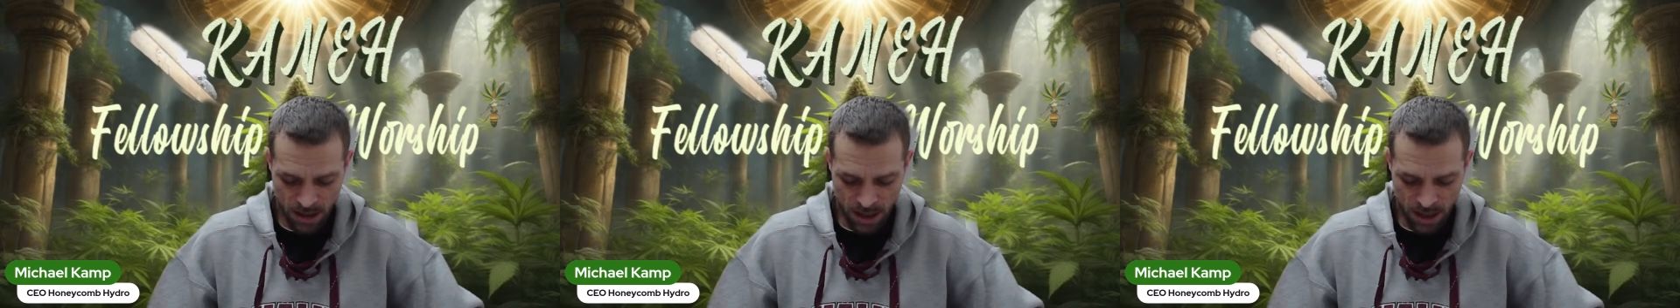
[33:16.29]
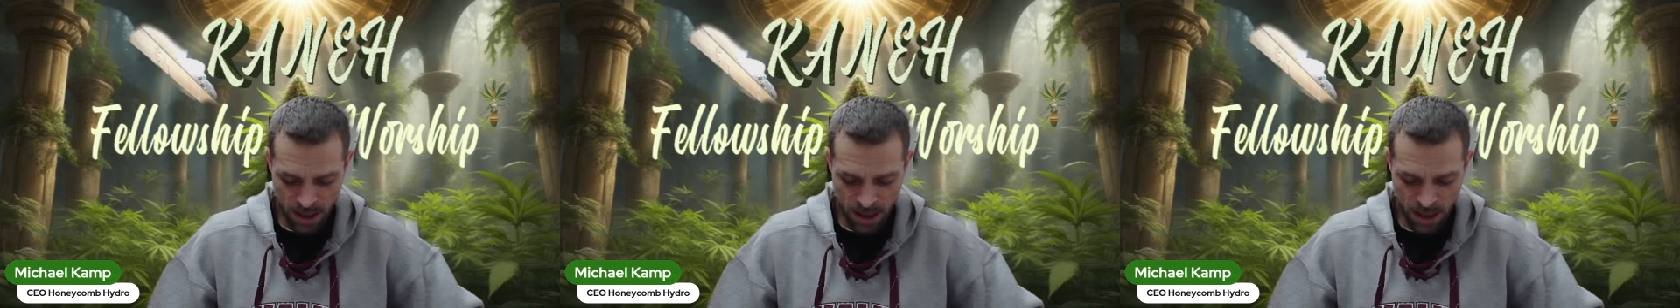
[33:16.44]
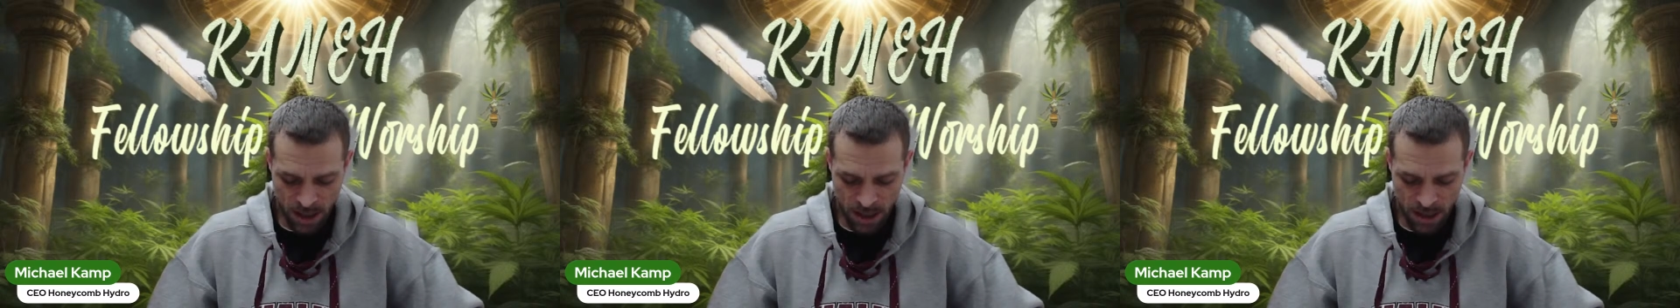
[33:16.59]

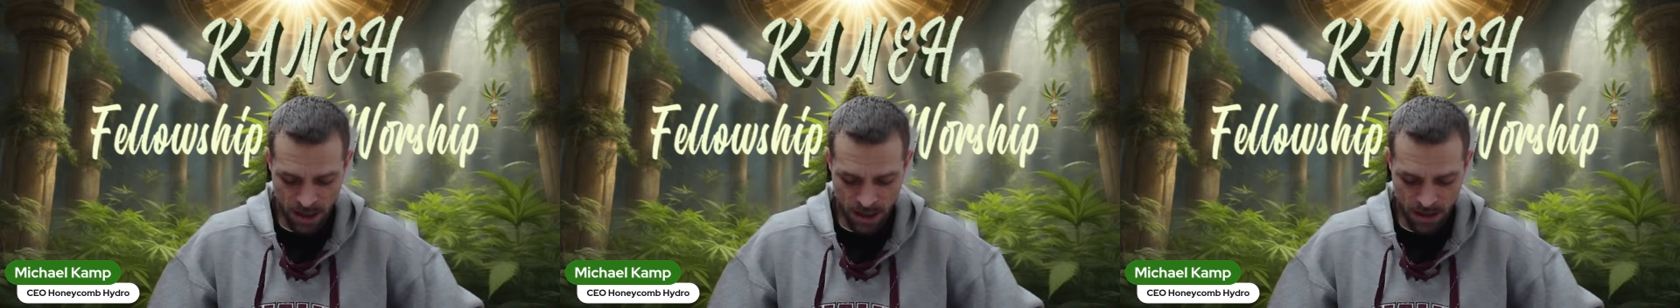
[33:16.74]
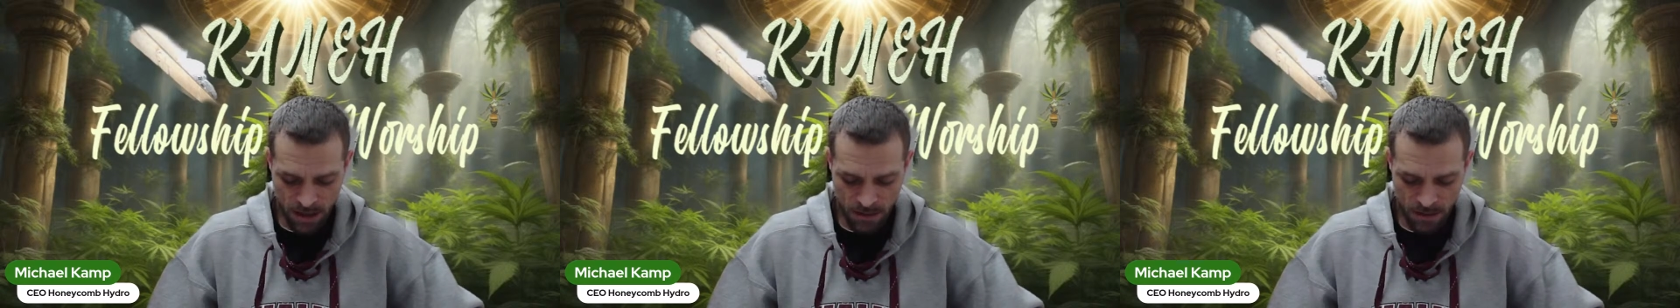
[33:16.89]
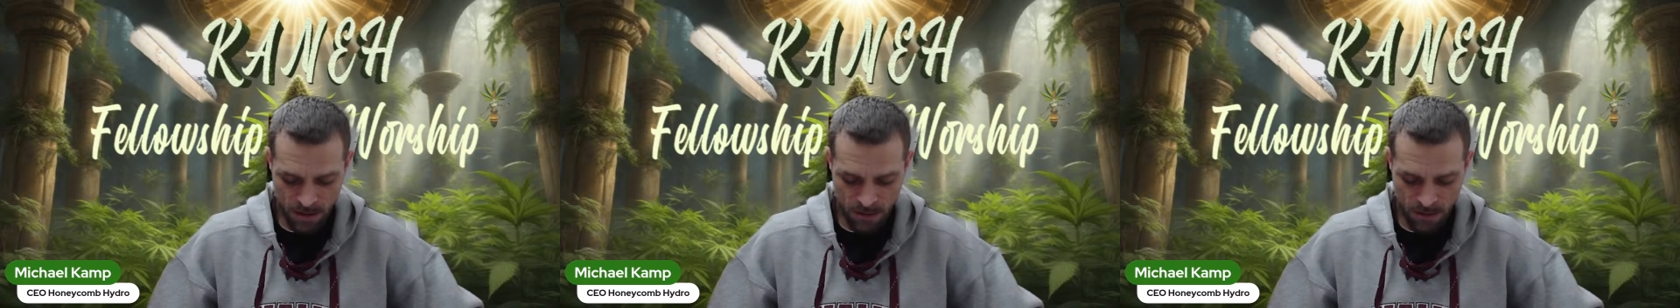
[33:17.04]

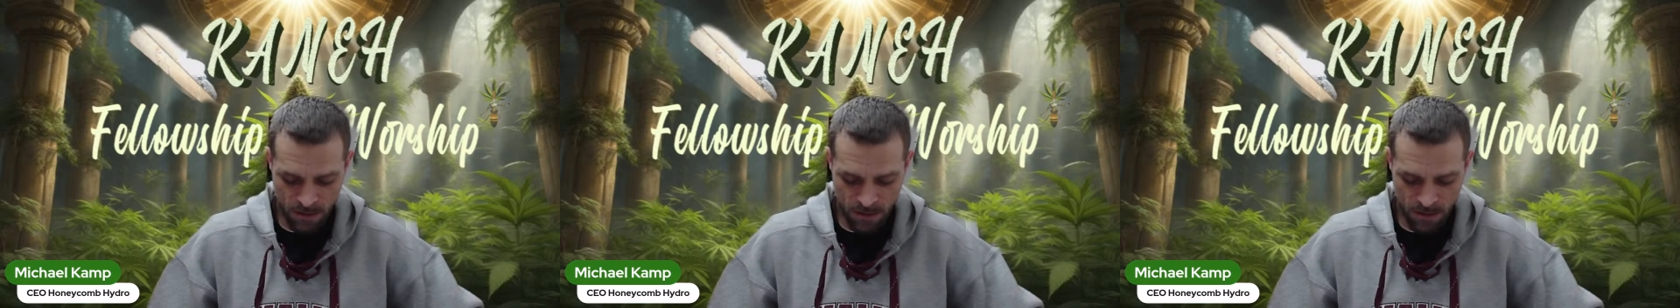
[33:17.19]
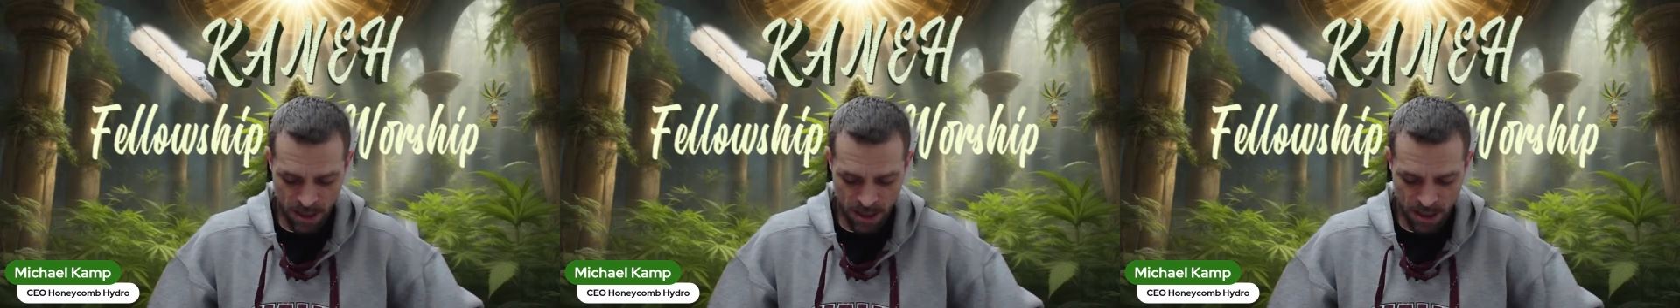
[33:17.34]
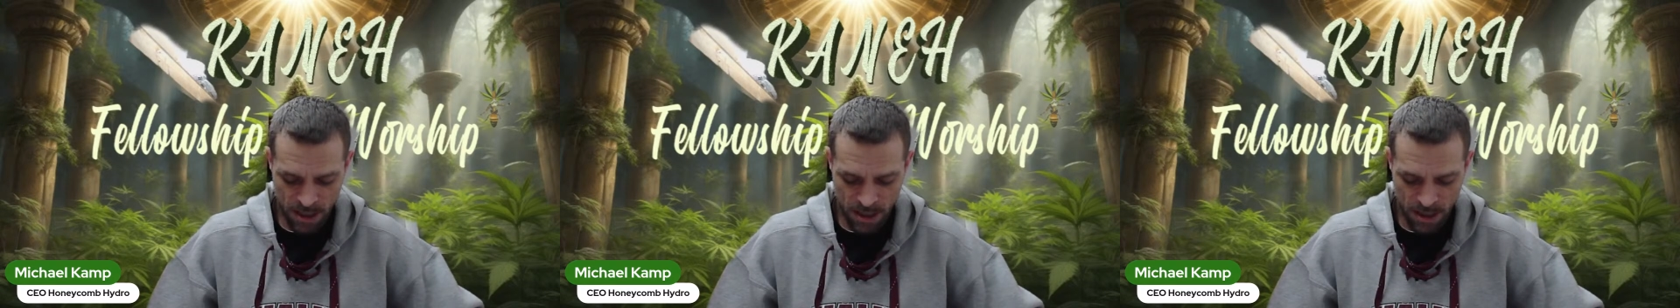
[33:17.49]
and we will
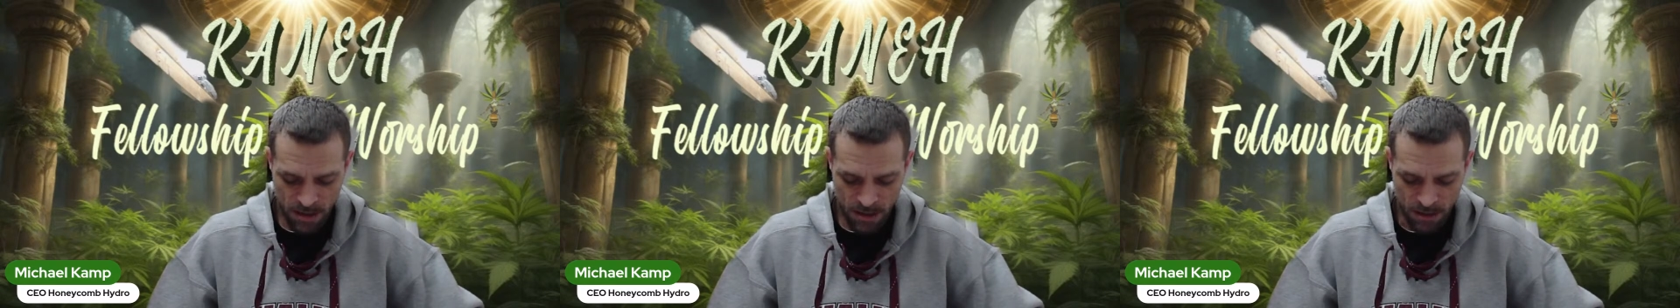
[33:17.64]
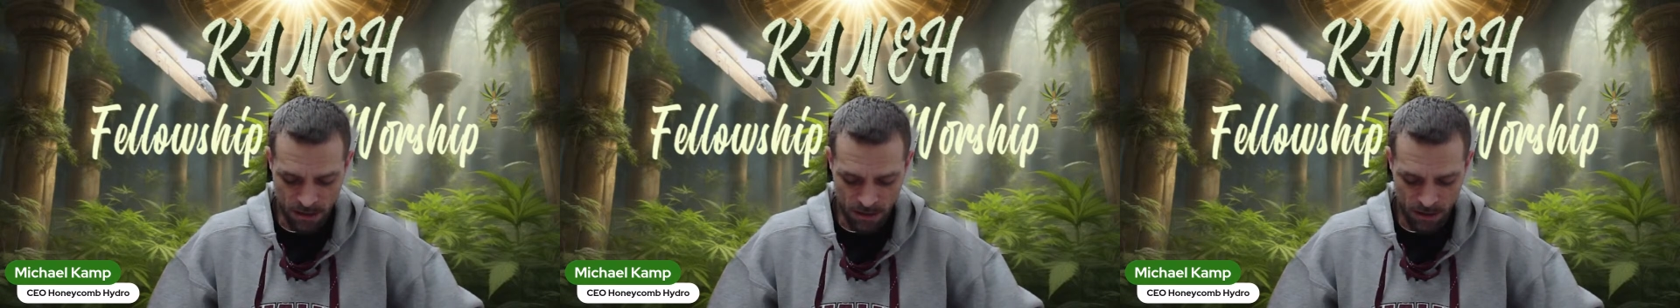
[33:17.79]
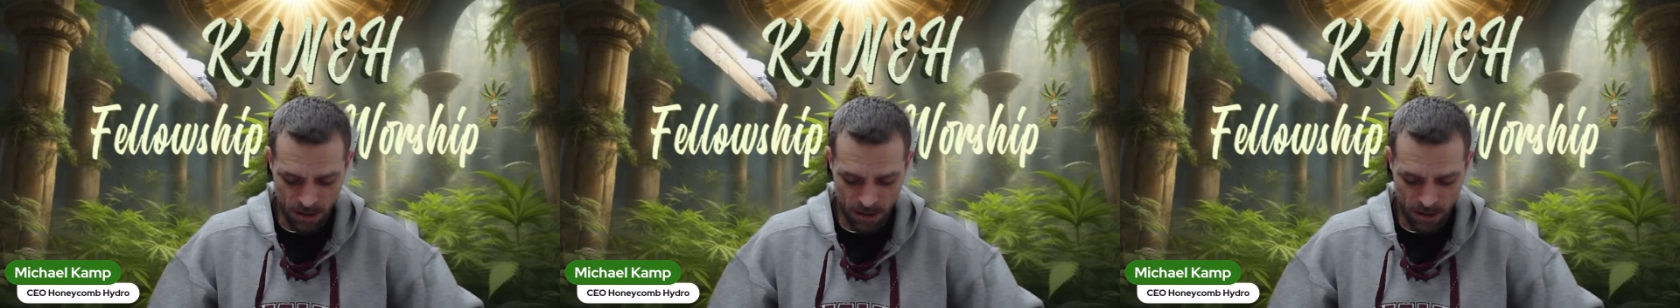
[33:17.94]
read
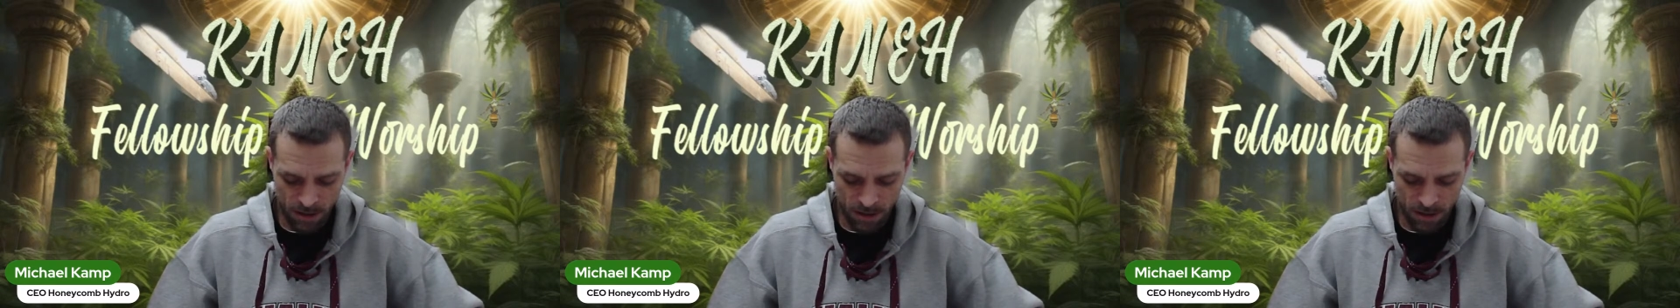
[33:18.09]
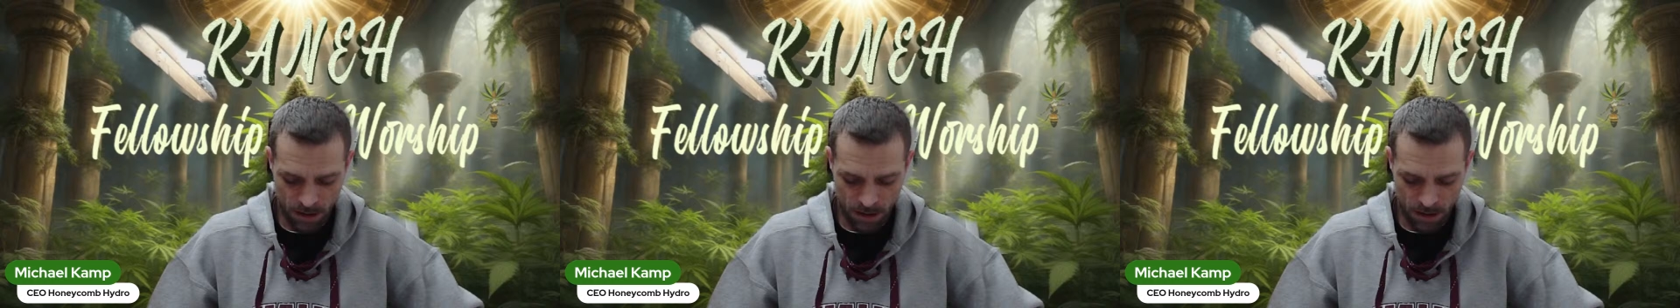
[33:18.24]
those.